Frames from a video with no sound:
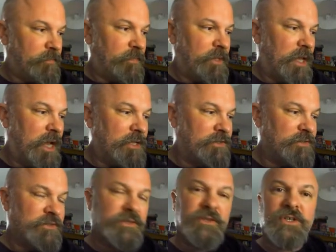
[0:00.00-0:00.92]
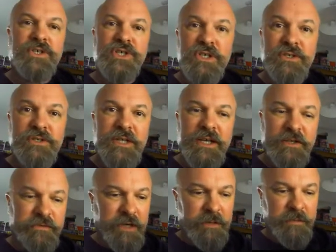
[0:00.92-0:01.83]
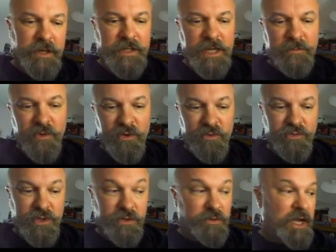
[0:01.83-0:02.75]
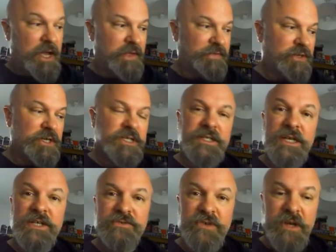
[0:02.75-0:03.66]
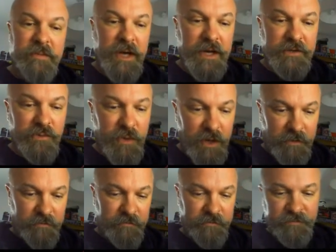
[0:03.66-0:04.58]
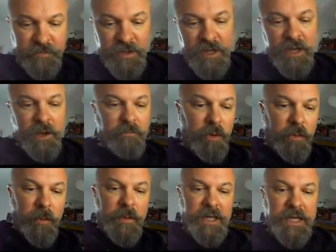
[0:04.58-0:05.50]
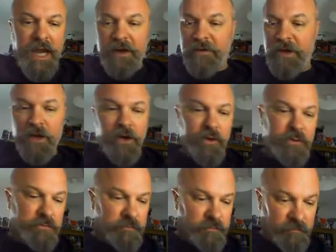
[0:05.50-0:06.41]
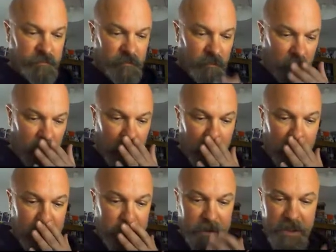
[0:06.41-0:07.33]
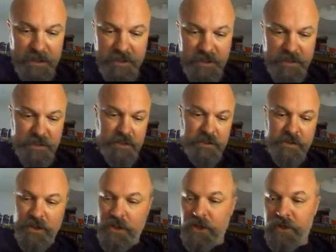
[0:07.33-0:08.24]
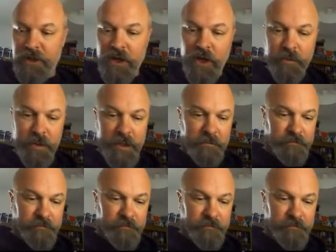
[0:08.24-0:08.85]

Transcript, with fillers: Hence the Tuesday stream, and then we'll do a Thursday stream as well. Probably carrying on with this secluded opening.